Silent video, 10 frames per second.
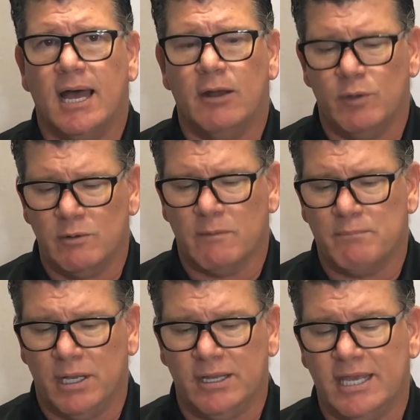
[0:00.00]
we were
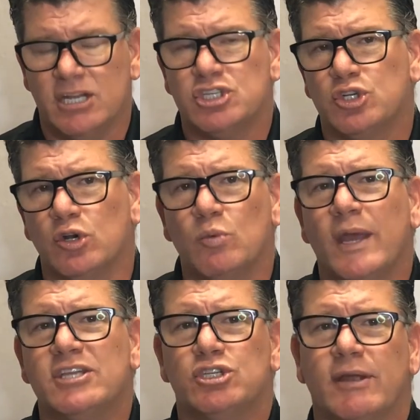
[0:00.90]
billing it a certain
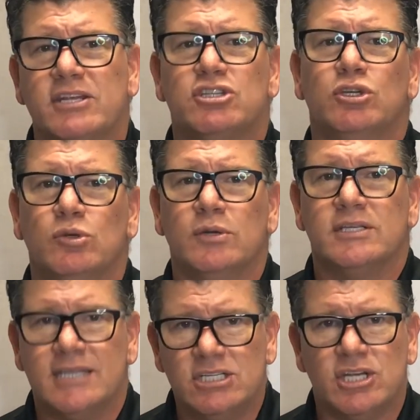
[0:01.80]
way straight to
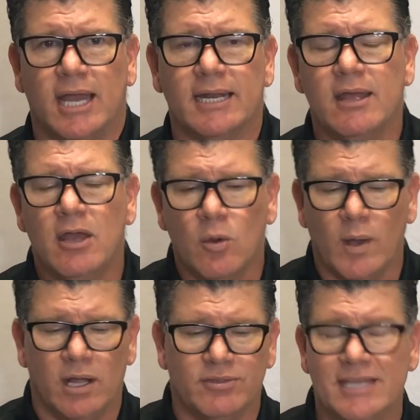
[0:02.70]
Sunshine.
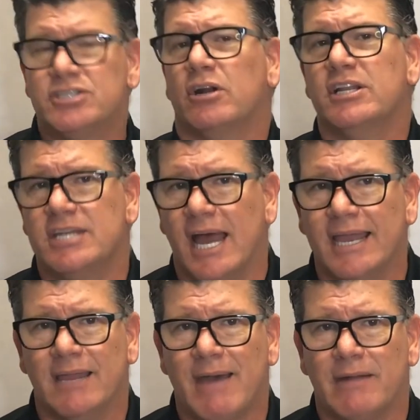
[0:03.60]
Well, they started
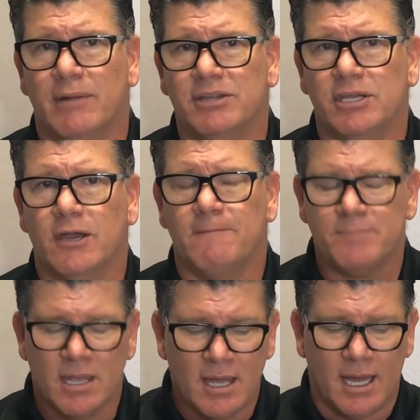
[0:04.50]
denying about a month ago.
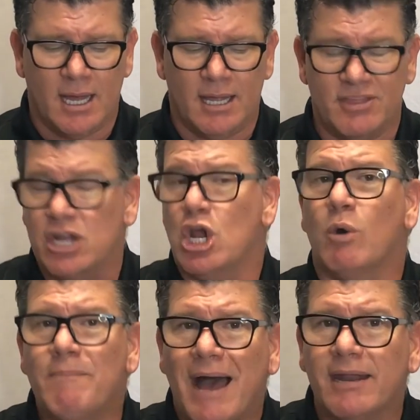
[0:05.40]
They know
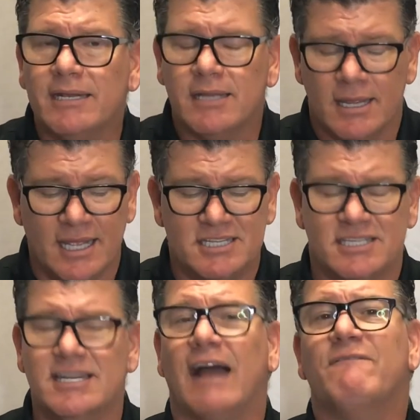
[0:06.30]
about it. It's
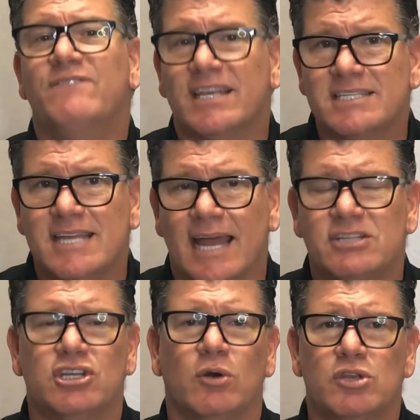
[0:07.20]
just not fixed yet.
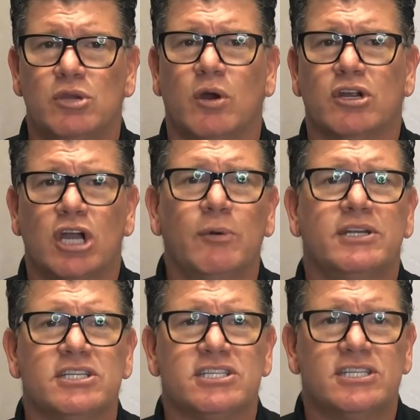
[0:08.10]
So you are going
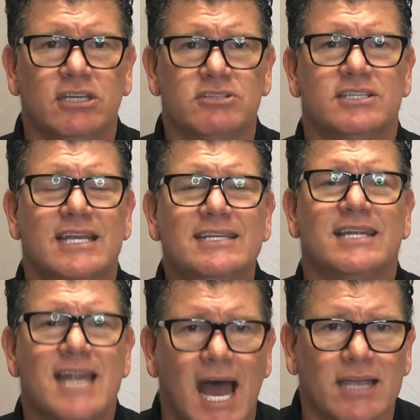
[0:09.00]
to still see
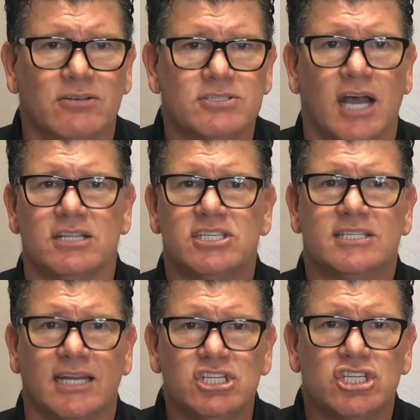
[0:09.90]
denials on
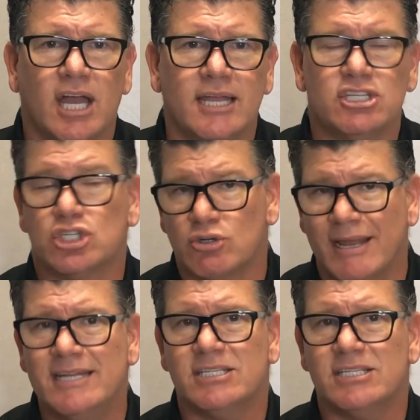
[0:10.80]
Sunshine, straight